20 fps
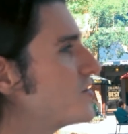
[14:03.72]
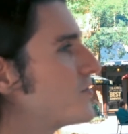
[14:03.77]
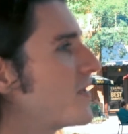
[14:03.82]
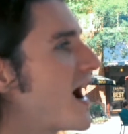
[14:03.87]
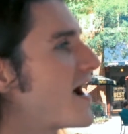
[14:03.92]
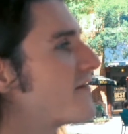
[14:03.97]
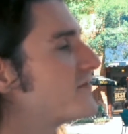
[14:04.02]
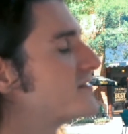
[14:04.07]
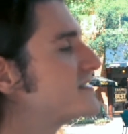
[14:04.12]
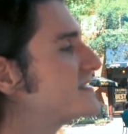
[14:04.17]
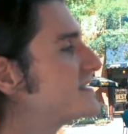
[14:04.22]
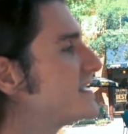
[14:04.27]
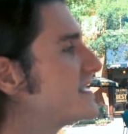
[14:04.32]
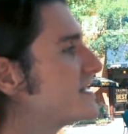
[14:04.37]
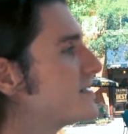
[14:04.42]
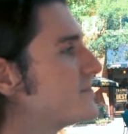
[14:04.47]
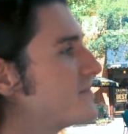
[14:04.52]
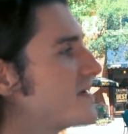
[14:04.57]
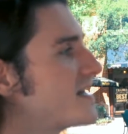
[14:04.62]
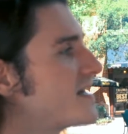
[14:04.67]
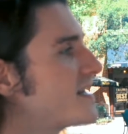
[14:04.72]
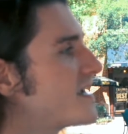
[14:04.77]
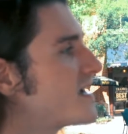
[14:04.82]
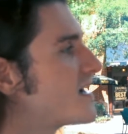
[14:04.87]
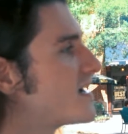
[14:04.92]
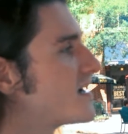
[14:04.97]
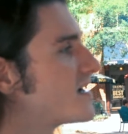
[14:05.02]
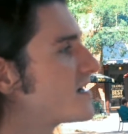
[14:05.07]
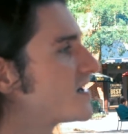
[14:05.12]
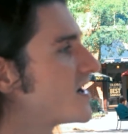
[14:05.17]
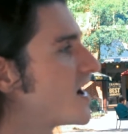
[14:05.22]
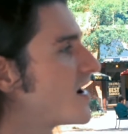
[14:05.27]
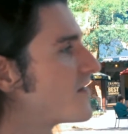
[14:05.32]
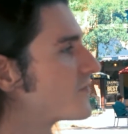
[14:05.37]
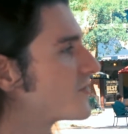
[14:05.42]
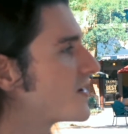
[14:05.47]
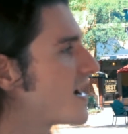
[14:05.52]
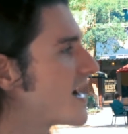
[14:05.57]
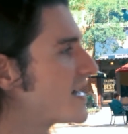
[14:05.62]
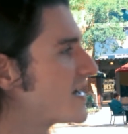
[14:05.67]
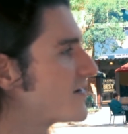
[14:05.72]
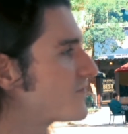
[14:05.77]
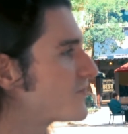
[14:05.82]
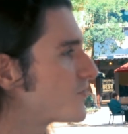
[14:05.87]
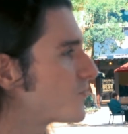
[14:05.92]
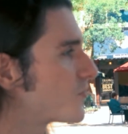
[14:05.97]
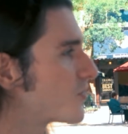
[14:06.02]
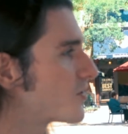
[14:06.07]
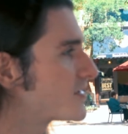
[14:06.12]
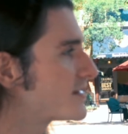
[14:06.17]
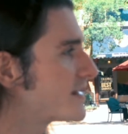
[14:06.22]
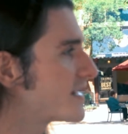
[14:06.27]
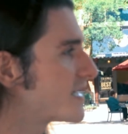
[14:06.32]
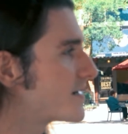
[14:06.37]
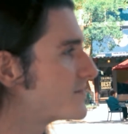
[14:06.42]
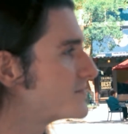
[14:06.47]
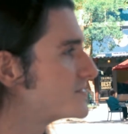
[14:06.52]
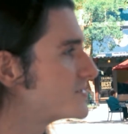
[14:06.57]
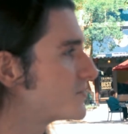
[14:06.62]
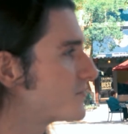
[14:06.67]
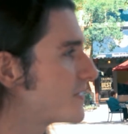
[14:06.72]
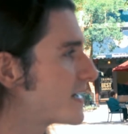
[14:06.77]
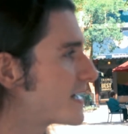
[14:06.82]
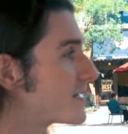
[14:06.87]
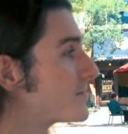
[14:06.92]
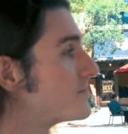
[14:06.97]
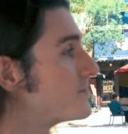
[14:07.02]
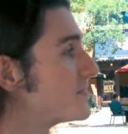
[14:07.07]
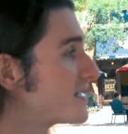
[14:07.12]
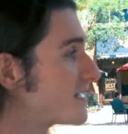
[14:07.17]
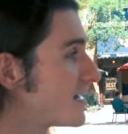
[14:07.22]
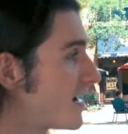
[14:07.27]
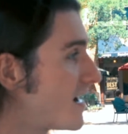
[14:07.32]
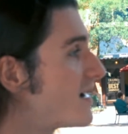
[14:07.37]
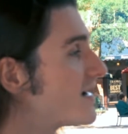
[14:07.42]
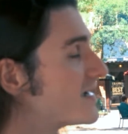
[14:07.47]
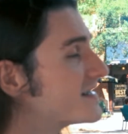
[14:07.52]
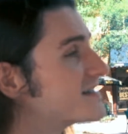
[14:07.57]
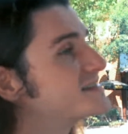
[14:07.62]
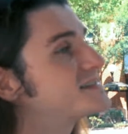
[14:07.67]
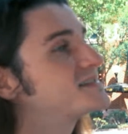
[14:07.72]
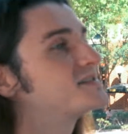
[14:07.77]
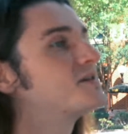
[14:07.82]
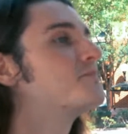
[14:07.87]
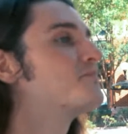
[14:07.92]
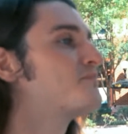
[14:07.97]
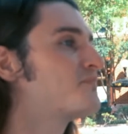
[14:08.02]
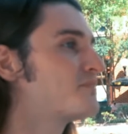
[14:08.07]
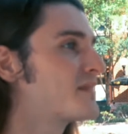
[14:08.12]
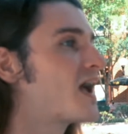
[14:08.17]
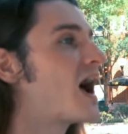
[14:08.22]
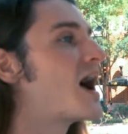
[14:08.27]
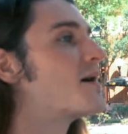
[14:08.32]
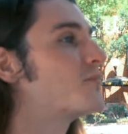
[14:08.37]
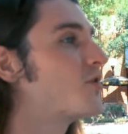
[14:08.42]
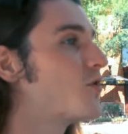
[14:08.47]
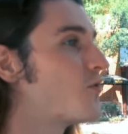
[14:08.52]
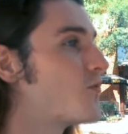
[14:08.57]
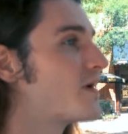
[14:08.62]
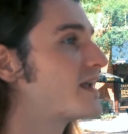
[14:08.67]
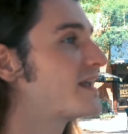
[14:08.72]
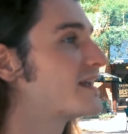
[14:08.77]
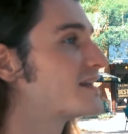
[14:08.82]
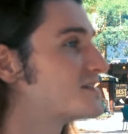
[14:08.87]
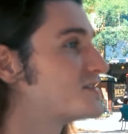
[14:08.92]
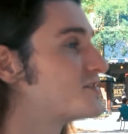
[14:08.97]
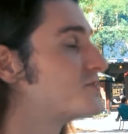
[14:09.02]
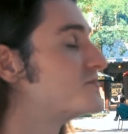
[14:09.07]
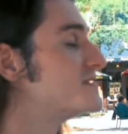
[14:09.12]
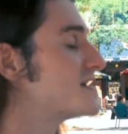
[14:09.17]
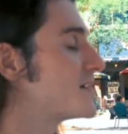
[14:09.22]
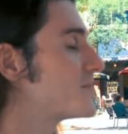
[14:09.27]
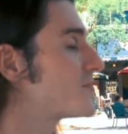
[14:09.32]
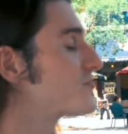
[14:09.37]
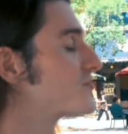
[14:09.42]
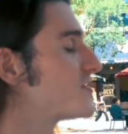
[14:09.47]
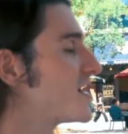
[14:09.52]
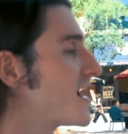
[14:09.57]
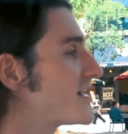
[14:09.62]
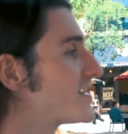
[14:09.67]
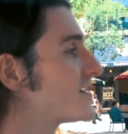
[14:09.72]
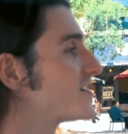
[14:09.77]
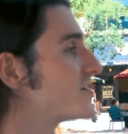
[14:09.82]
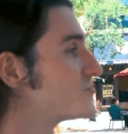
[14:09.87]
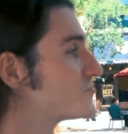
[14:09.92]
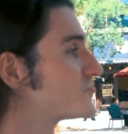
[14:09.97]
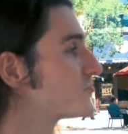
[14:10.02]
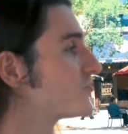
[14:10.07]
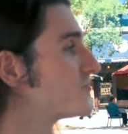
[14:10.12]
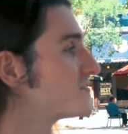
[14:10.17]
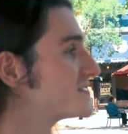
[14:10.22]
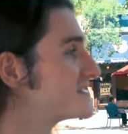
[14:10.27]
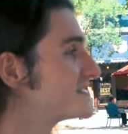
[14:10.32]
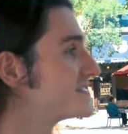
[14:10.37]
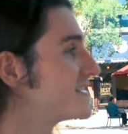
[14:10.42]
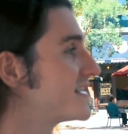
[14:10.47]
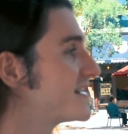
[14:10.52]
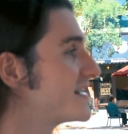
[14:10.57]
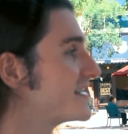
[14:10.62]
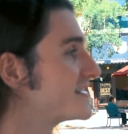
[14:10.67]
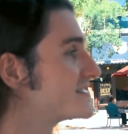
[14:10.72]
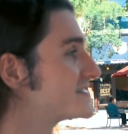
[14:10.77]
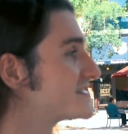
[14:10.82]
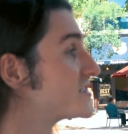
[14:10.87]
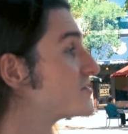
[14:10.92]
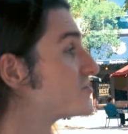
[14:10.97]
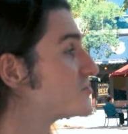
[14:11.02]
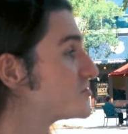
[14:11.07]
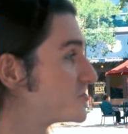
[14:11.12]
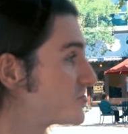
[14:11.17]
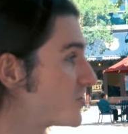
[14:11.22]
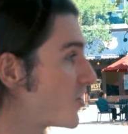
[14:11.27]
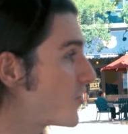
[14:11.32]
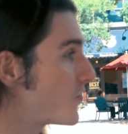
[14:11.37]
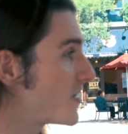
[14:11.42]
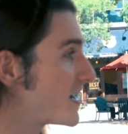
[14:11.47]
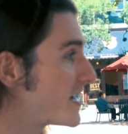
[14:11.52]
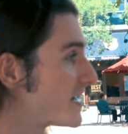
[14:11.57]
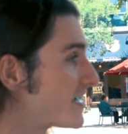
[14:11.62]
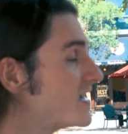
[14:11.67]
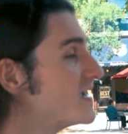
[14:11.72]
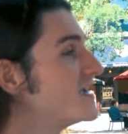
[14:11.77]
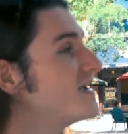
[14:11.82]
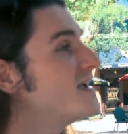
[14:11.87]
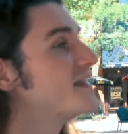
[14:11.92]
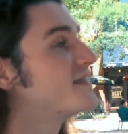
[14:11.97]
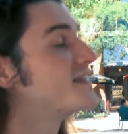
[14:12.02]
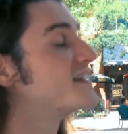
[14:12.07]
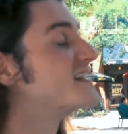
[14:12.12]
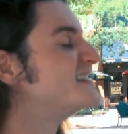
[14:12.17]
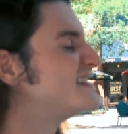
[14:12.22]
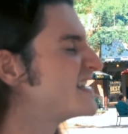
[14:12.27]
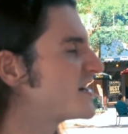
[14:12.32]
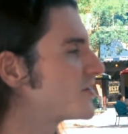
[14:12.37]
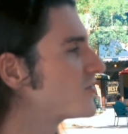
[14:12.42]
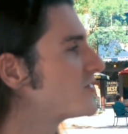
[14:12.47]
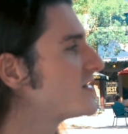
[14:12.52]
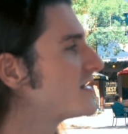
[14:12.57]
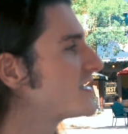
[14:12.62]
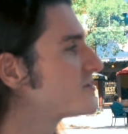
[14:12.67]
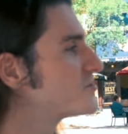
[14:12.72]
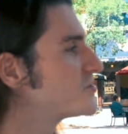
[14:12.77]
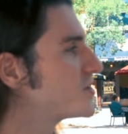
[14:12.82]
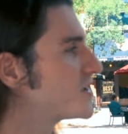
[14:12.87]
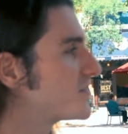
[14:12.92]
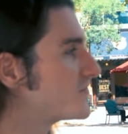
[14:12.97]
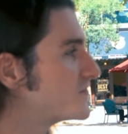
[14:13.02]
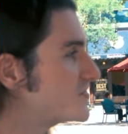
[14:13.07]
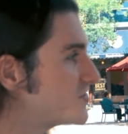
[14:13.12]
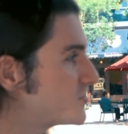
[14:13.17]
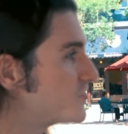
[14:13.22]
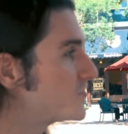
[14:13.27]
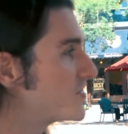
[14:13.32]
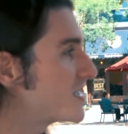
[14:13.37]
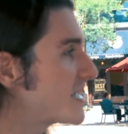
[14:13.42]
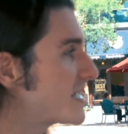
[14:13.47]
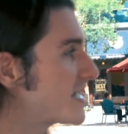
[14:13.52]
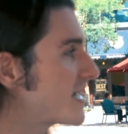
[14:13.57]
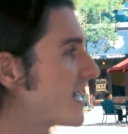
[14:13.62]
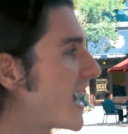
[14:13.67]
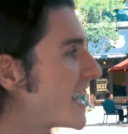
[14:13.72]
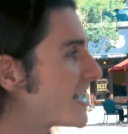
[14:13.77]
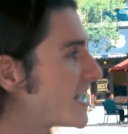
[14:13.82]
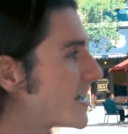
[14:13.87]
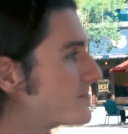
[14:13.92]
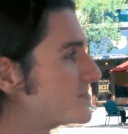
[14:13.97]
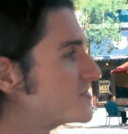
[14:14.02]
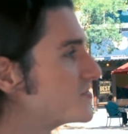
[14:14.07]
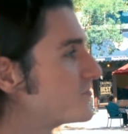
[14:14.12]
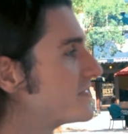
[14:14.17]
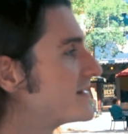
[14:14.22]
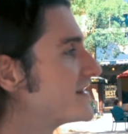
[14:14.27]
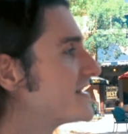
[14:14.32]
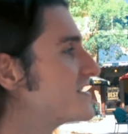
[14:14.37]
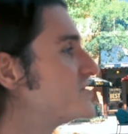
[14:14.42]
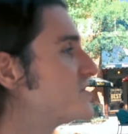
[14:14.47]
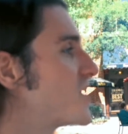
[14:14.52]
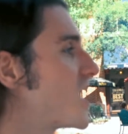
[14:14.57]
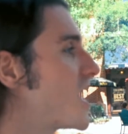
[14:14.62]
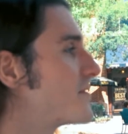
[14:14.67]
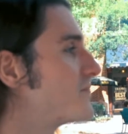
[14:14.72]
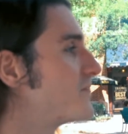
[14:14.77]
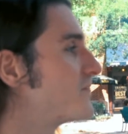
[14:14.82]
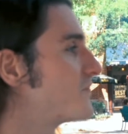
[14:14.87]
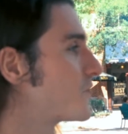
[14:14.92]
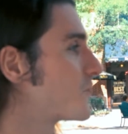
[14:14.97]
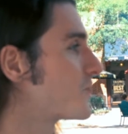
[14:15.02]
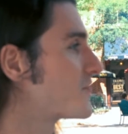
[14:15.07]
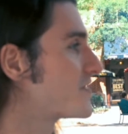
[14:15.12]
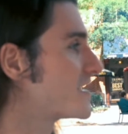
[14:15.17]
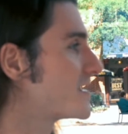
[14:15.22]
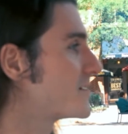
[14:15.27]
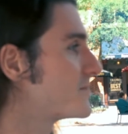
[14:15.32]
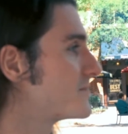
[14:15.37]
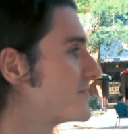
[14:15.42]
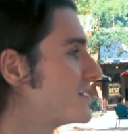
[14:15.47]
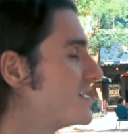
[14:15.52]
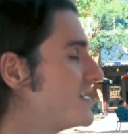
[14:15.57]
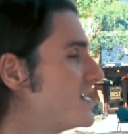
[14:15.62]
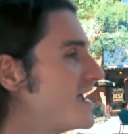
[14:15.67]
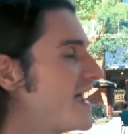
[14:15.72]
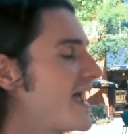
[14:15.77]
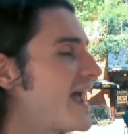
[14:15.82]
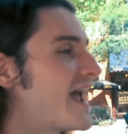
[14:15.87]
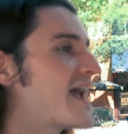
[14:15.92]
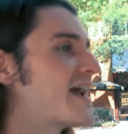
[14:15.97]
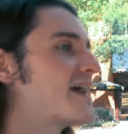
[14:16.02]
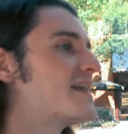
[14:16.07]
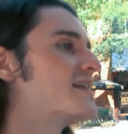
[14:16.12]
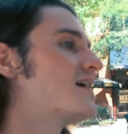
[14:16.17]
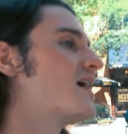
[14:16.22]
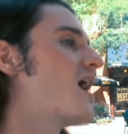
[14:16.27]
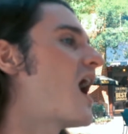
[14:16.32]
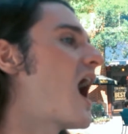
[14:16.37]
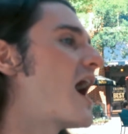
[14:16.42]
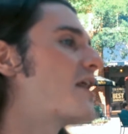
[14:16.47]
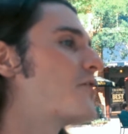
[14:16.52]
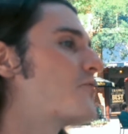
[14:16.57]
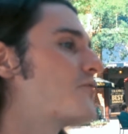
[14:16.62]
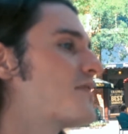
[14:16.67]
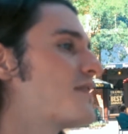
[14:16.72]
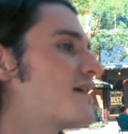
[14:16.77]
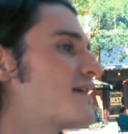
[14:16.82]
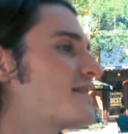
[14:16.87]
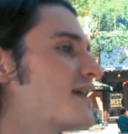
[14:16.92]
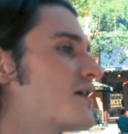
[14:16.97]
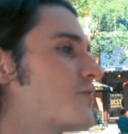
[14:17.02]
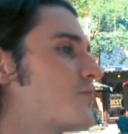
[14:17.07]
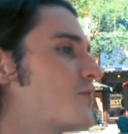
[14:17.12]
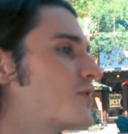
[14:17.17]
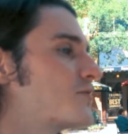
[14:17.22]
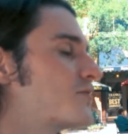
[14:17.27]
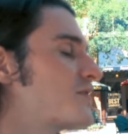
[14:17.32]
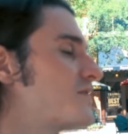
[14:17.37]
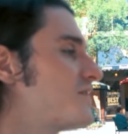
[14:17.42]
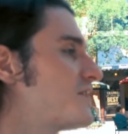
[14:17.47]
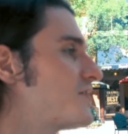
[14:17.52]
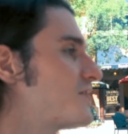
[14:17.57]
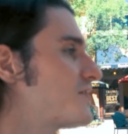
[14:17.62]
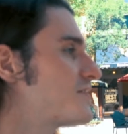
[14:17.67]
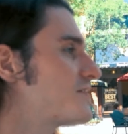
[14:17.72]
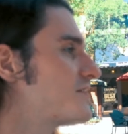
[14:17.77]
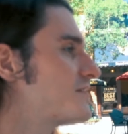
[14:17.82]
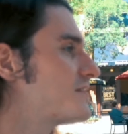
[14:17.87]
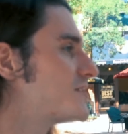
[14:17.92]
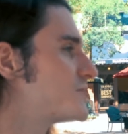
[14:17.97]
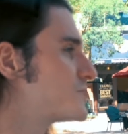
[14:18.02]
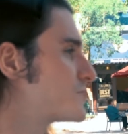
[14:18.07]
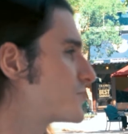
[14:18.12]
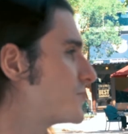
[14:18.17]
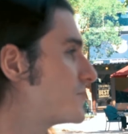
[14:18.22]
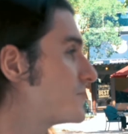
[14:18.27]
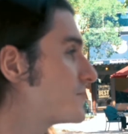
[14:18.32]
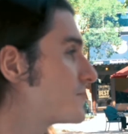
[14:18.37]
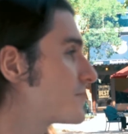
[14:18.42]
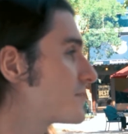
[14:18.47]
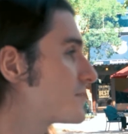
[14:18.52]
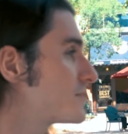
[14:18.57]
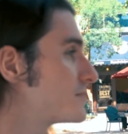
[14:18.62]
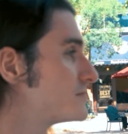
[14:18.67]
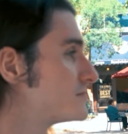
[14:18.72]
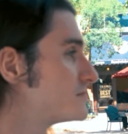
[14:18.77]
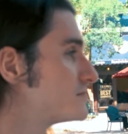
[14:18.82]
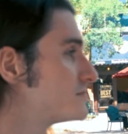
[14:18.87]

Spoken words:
you haven't seen the media cover any of the work that I'm doing because I'm going into Democratic controlled cities and showing the dereliction of duty, and I'm doing the job for them. And I don't think they want to reveal the truth.